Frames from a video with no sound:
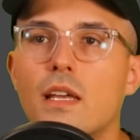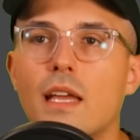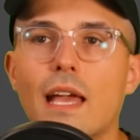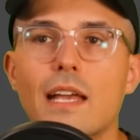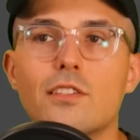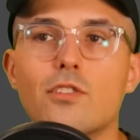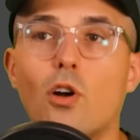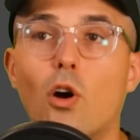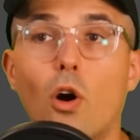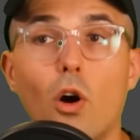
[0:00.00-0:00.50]

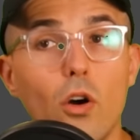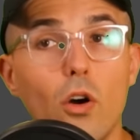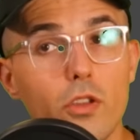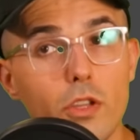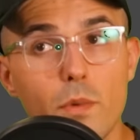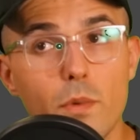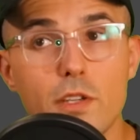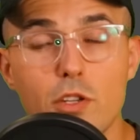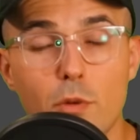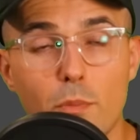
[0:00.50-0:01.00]
Has all
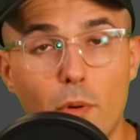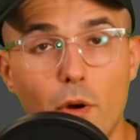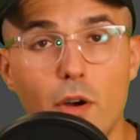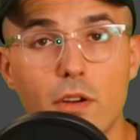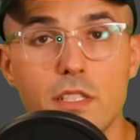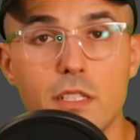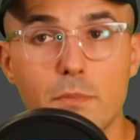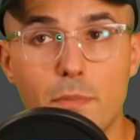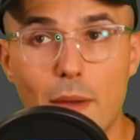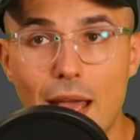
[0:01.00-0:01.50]
the original
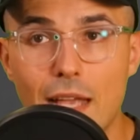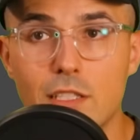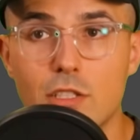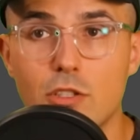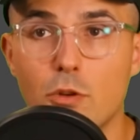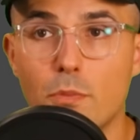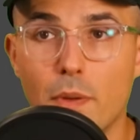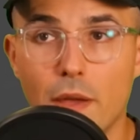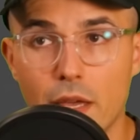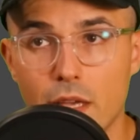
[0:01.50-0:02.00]
parts and
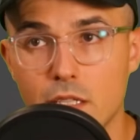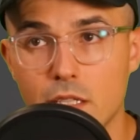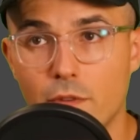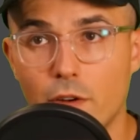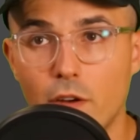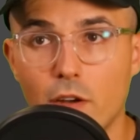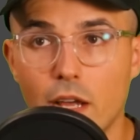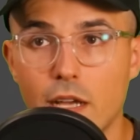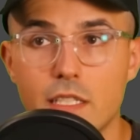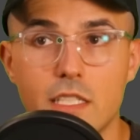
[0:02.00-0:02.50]
passenger pegs.
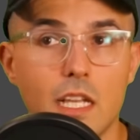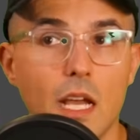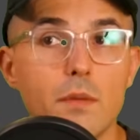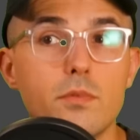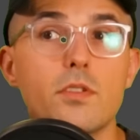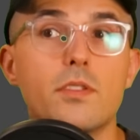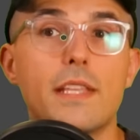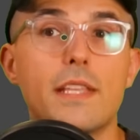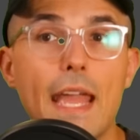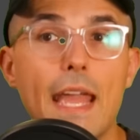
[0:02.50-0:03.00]
Very nice.
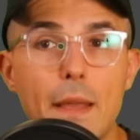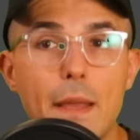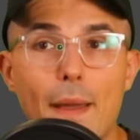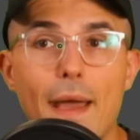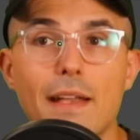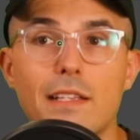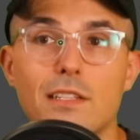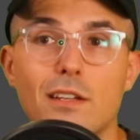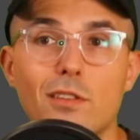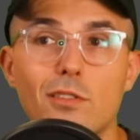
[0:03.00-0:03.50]
Comes with tank
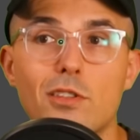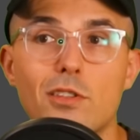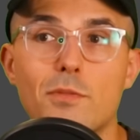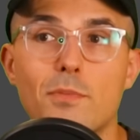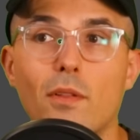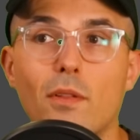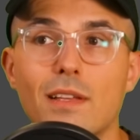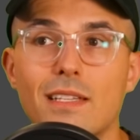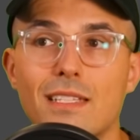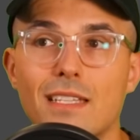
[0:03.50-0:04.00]
bags and other
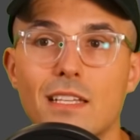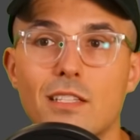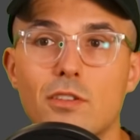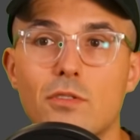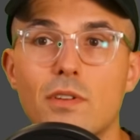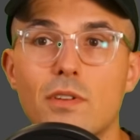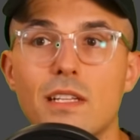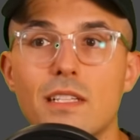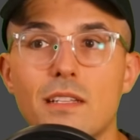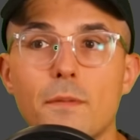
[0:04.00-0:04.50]
small
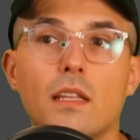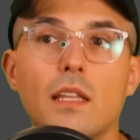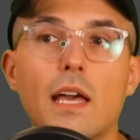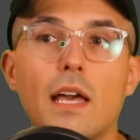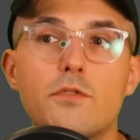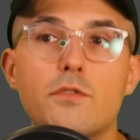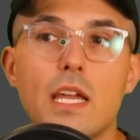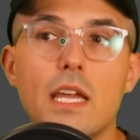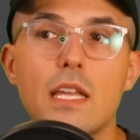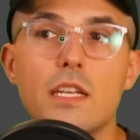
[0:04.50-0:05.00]
accessories.
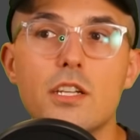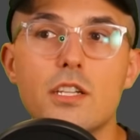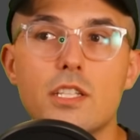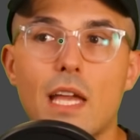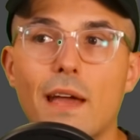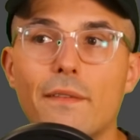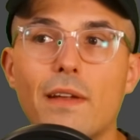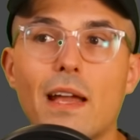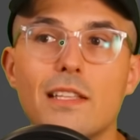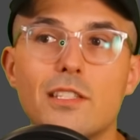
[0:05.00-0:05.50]
Life changes.
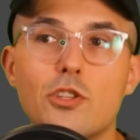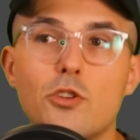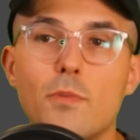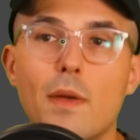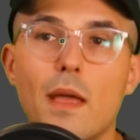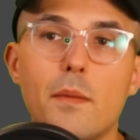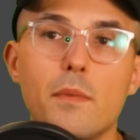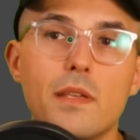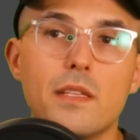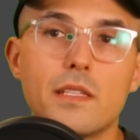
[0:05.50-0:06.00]
I've got 2
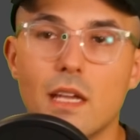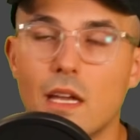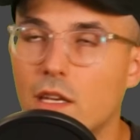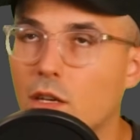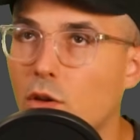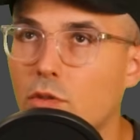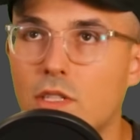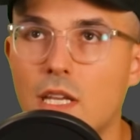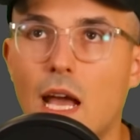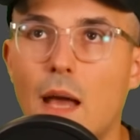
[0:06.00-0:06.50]
babies and
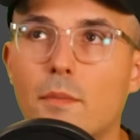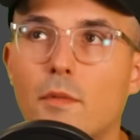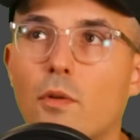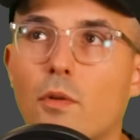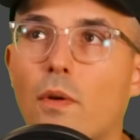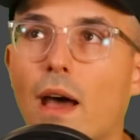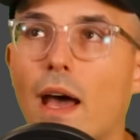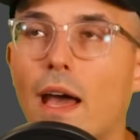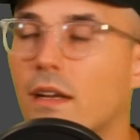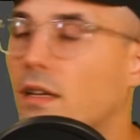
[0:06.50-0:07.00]
no time to
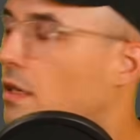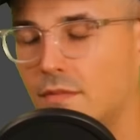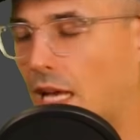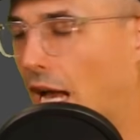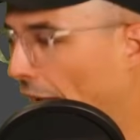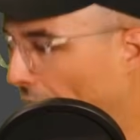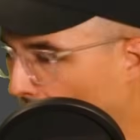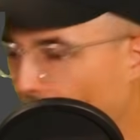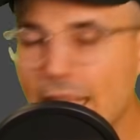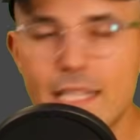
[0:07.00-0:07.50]
ride.
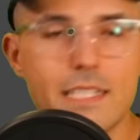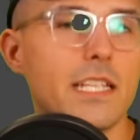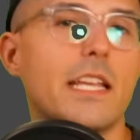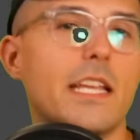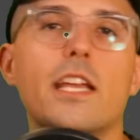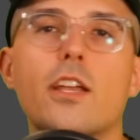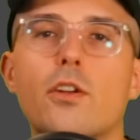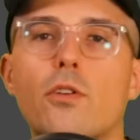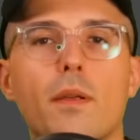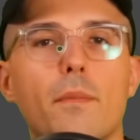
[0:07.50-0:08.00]
I hate to
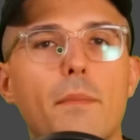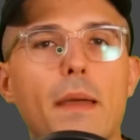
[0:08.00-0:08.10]
hear it,